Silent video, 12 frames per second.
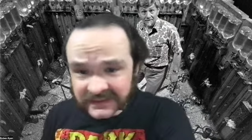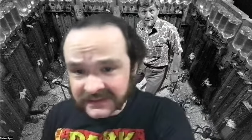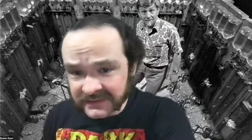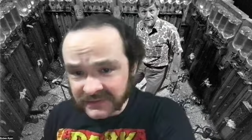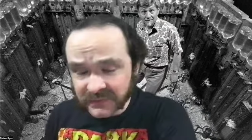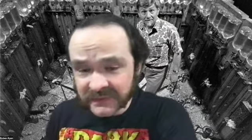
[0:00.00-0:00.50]
to
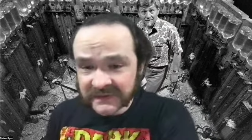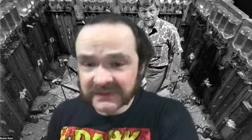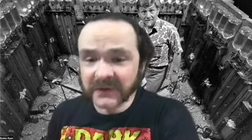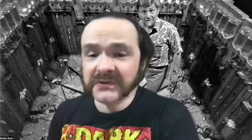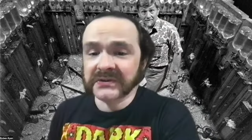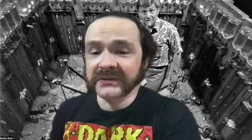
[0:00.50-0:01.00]
do with
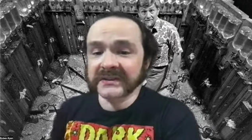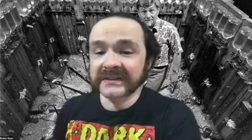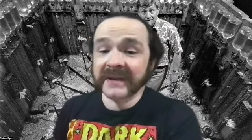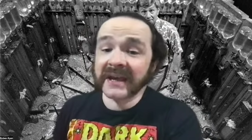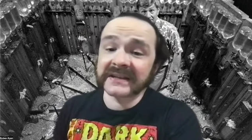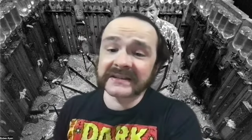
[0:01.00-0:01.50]
socialism
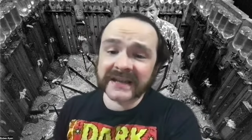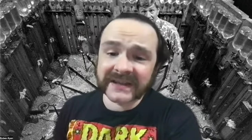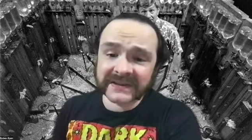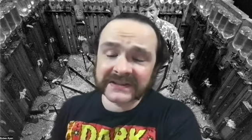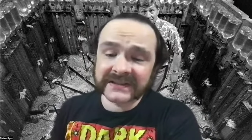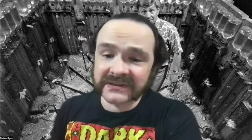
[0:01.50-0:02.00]
and
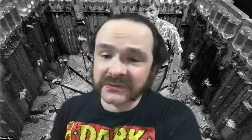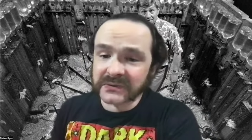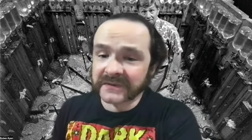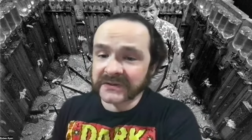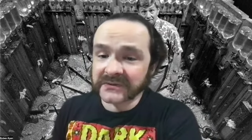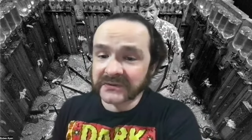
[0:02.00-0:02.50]
nothing to do
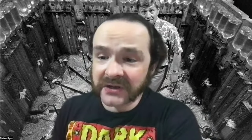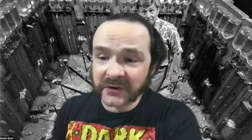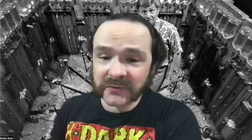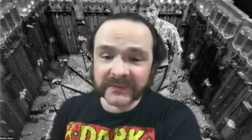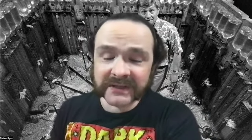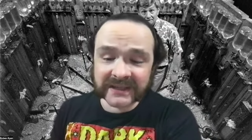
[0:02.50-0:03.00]
with a
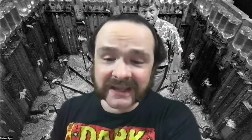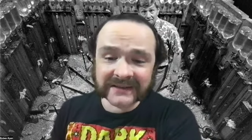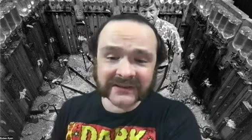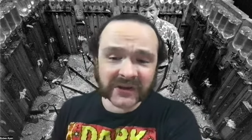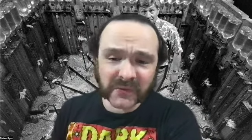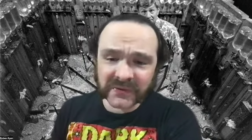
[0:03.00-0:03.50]
utopia,
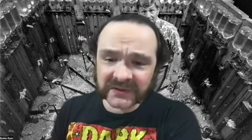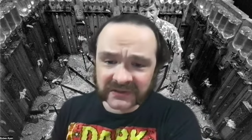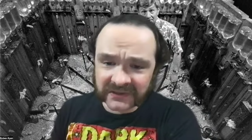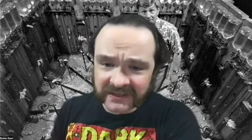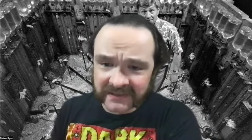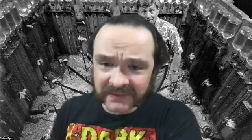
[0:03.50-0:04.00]
and no one
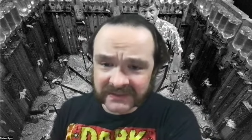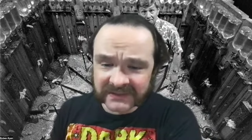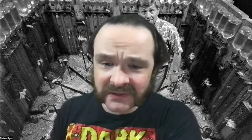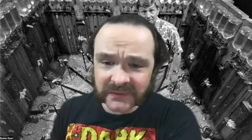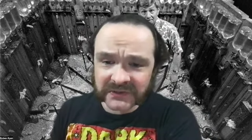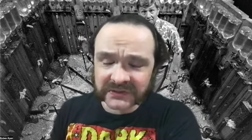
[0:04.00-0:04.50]
claimed that
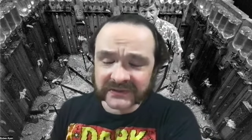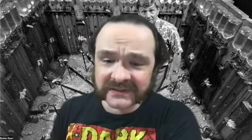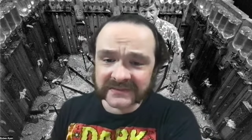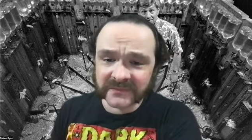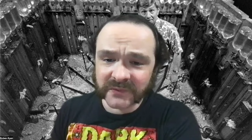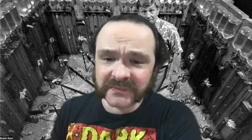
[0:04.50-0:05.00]

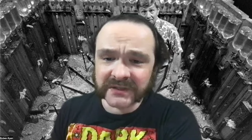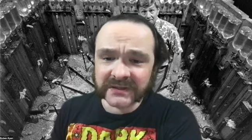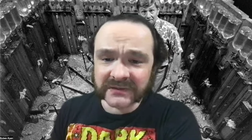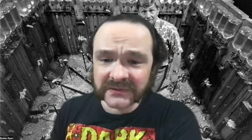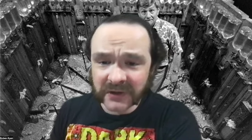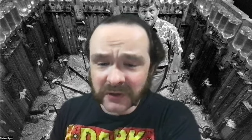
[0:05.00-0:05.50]
socialism would be a
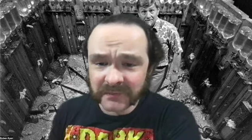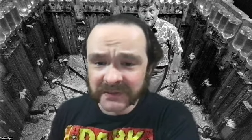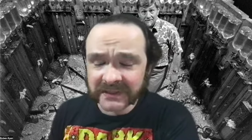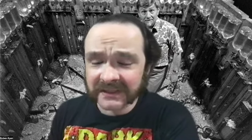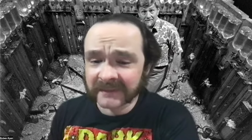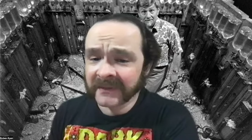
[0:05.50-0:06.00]

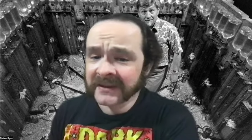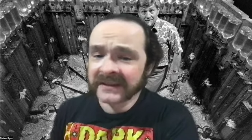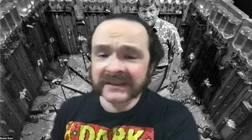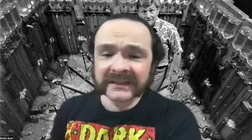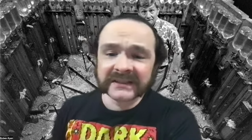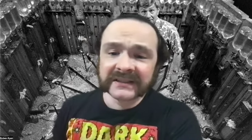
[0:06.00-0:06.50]
utopia.
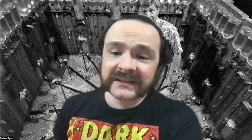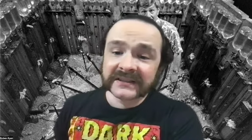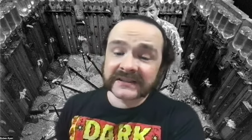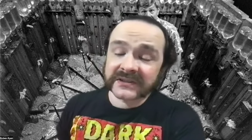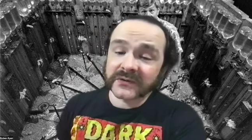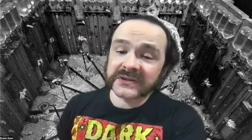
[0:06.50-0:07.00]

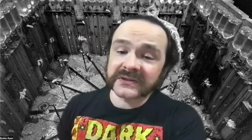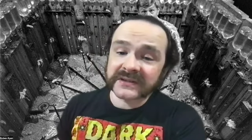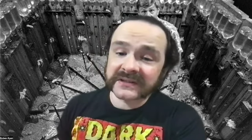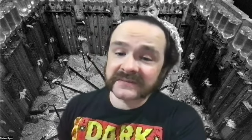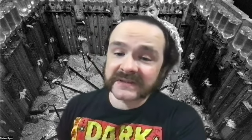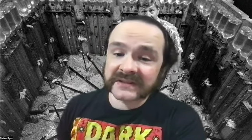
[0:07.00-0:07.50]

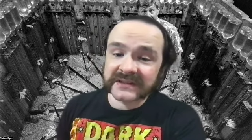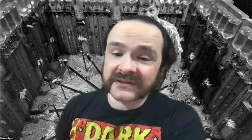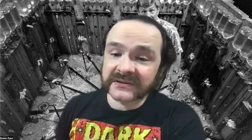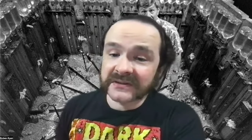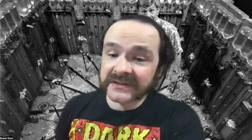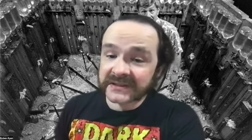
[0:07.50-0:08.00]
Socialism
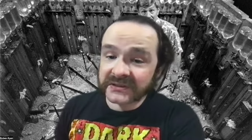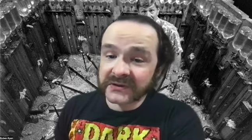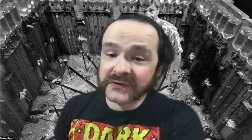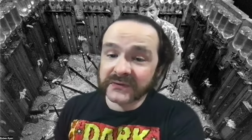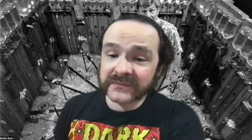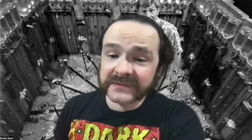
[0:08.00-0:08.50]
still
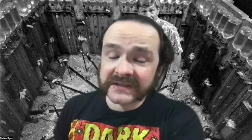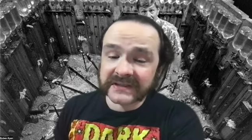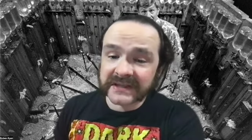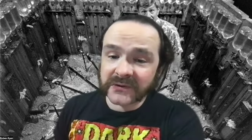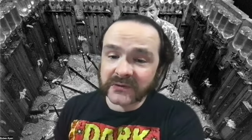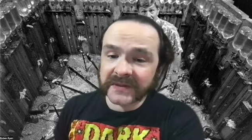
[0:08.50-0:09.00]
assumes that
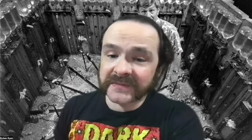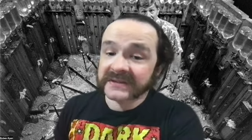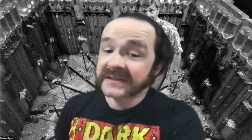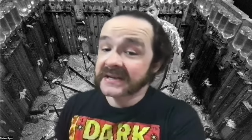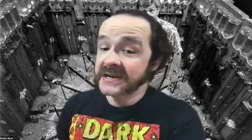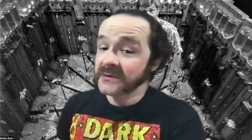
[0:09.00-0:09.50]
there will be
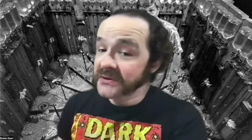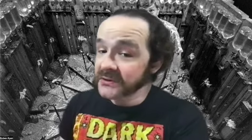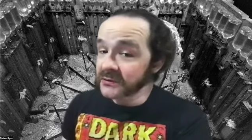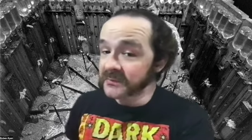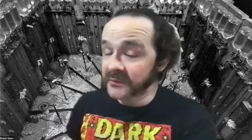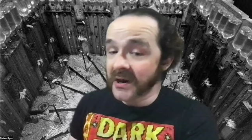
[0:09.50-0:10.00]

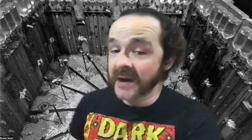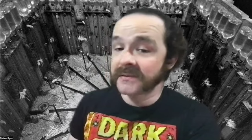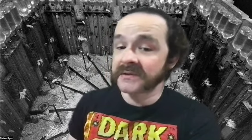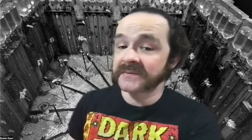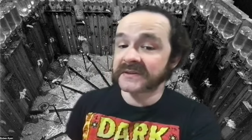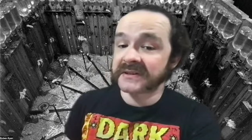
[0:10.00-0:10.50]
material
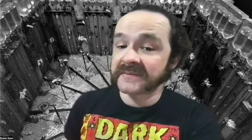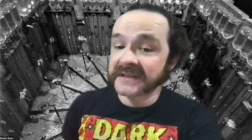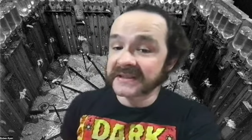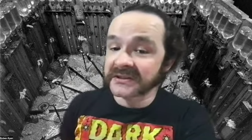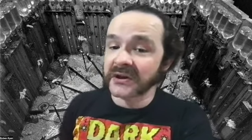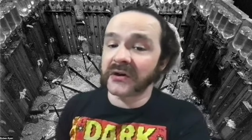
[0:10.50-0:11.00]
problems to be
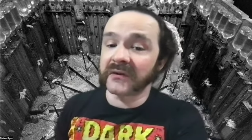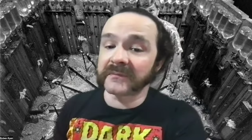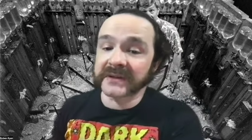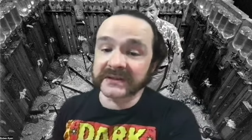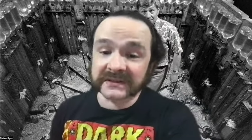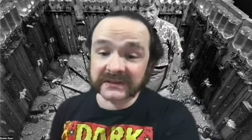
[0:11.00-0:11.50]
solved,
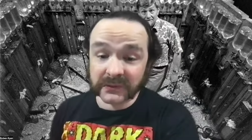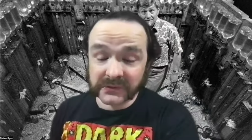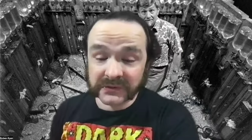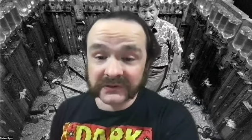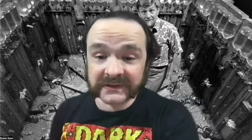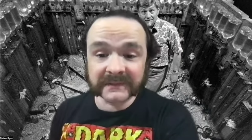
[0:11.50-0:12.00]
because
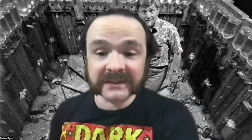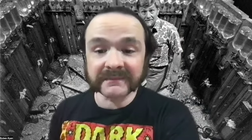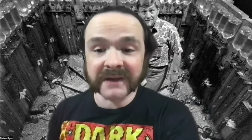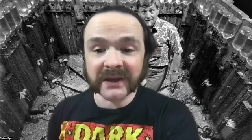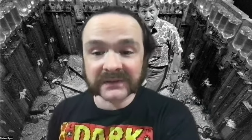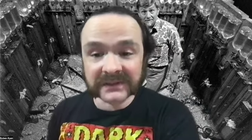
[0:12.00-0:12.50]
socialism is
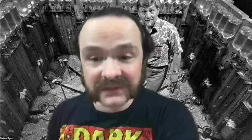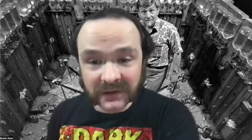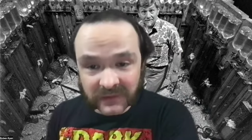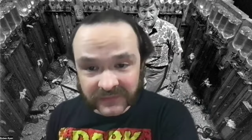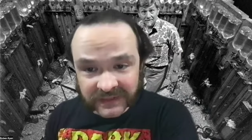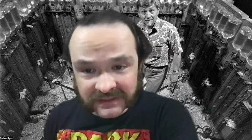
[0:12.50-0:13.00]
about
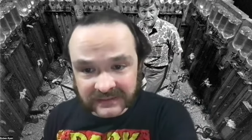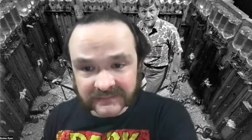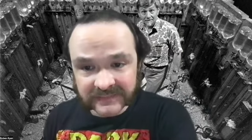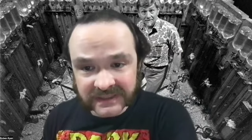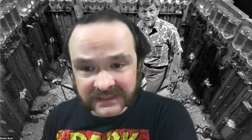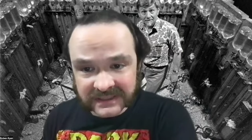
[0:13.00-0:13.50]
solving
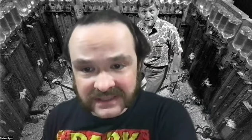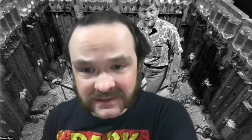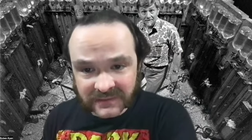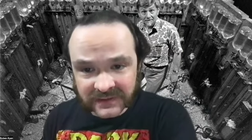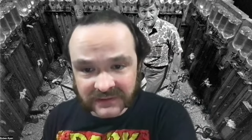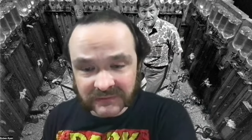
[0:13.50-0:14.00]

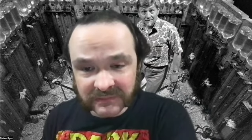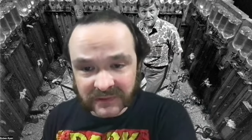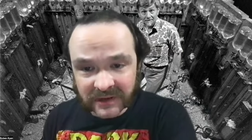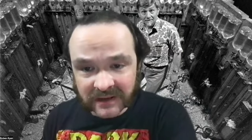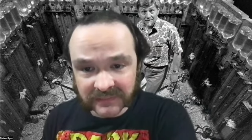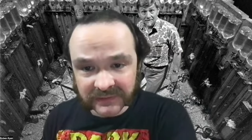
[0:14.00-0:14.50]
material
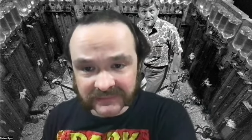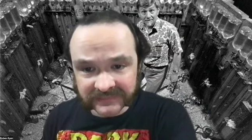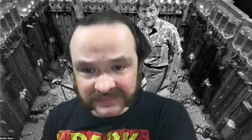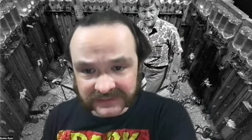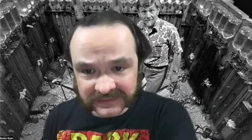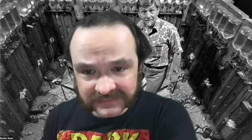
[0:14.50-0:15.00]

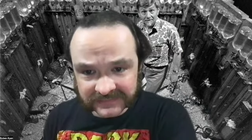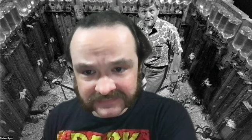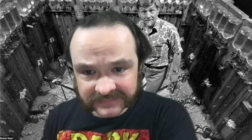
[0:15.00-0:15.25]
problems.